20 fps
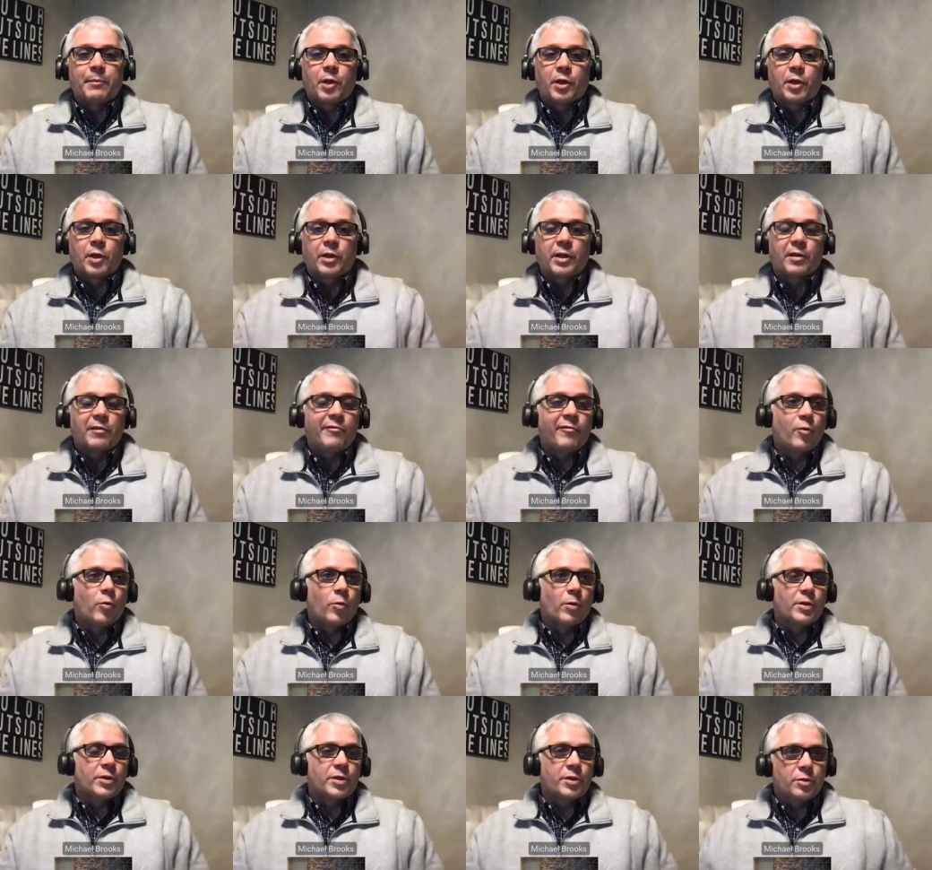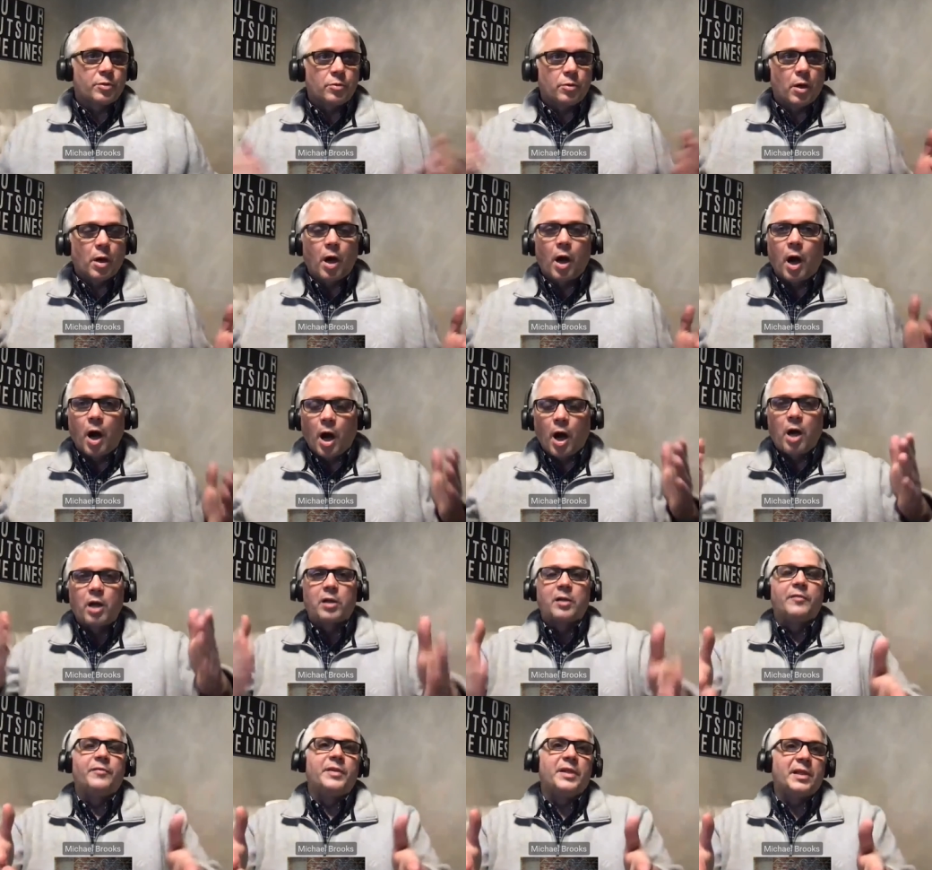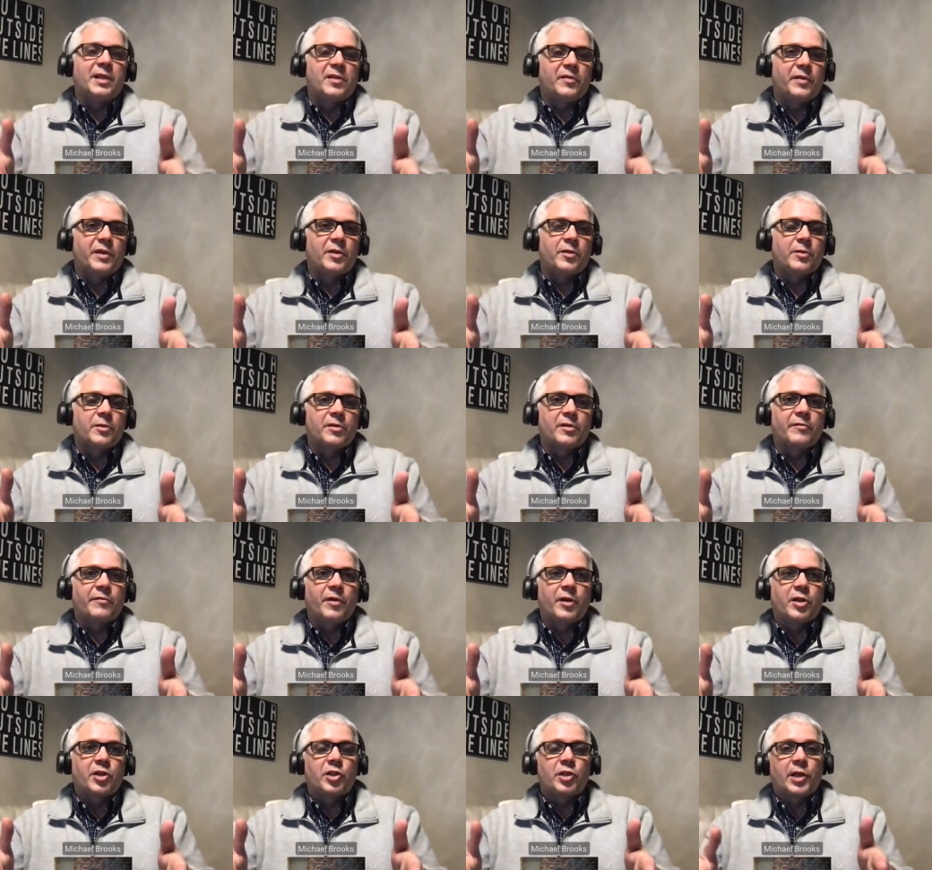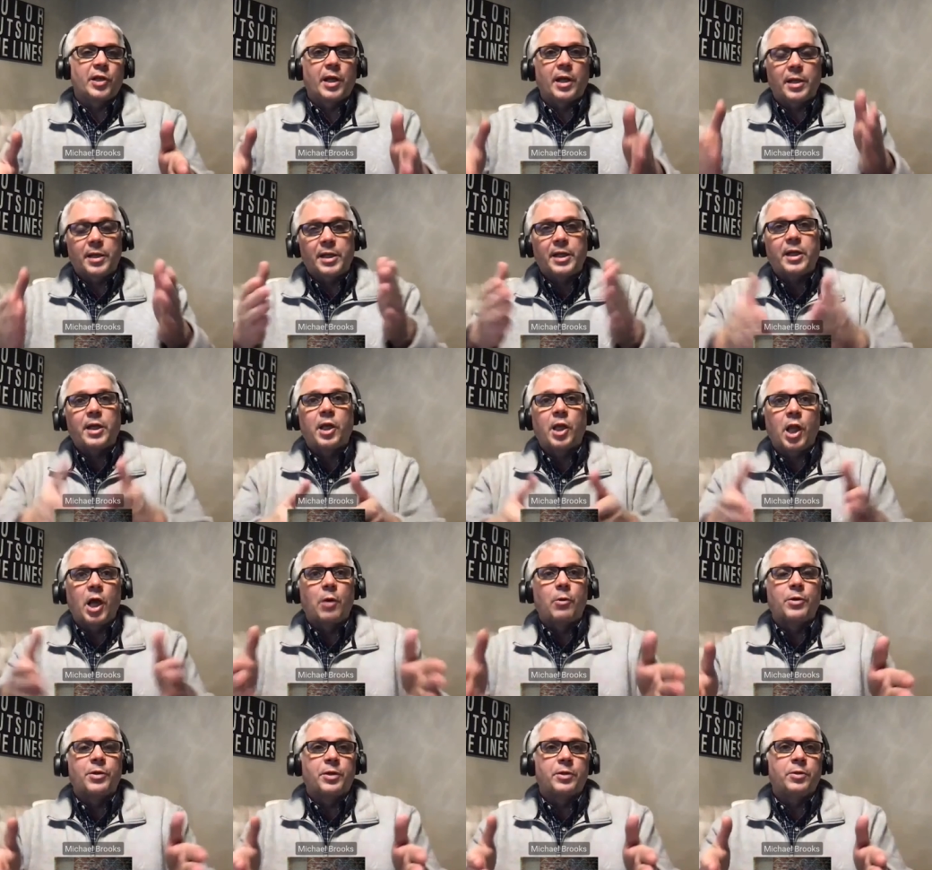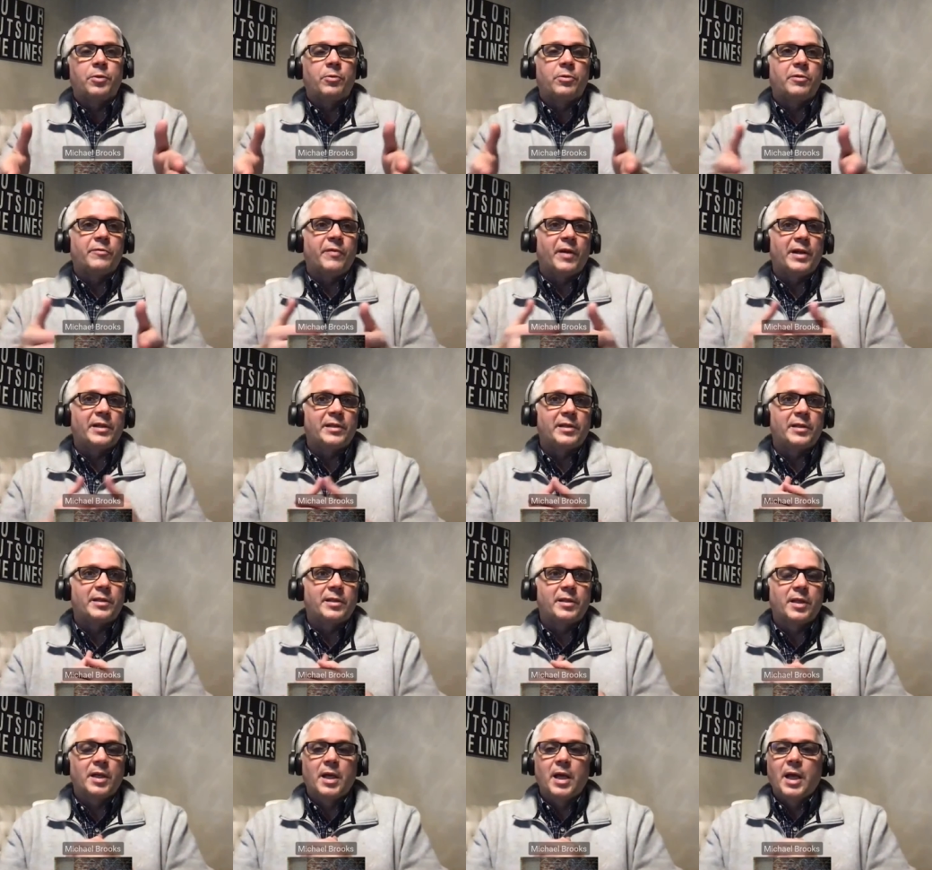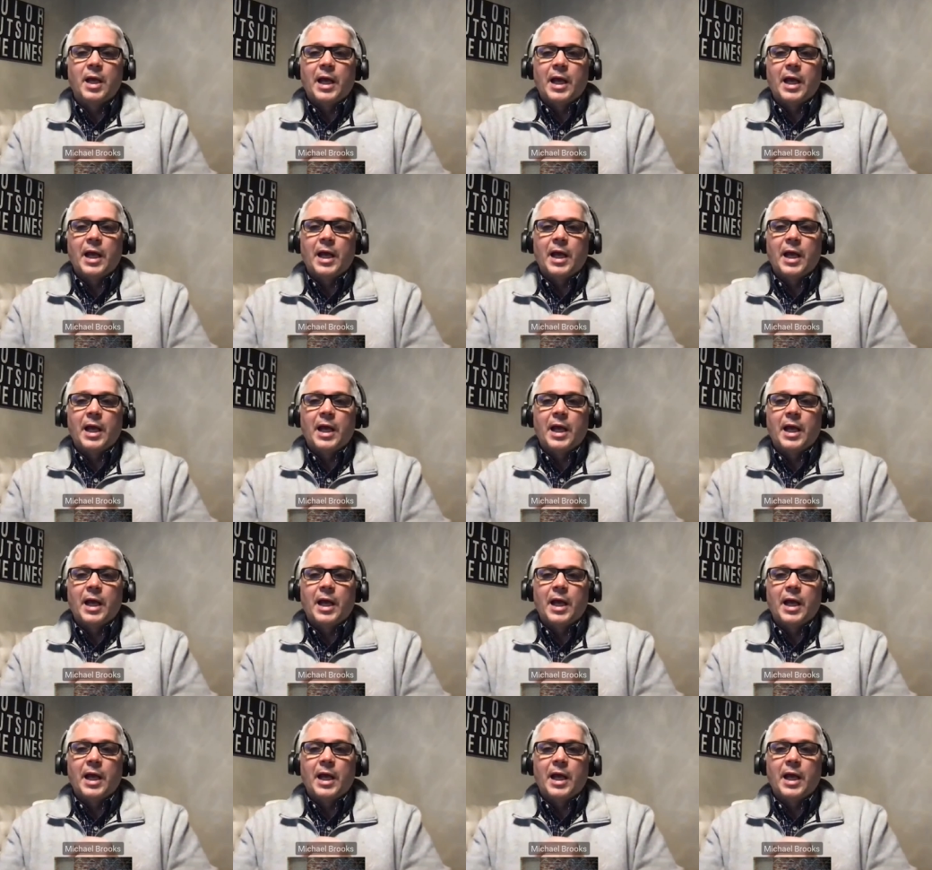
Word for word: I'm looking forward to all of these features and functionality along with the new devices.